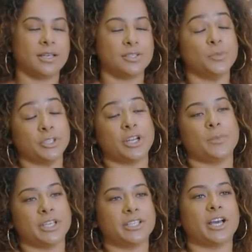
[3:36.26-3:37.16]
assuming you're not
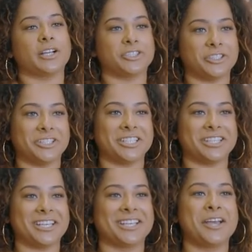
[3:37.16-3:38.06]
being a doctor or
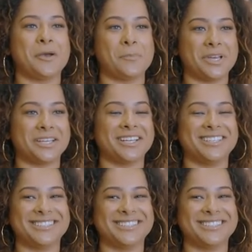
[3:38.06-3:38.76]
anything. But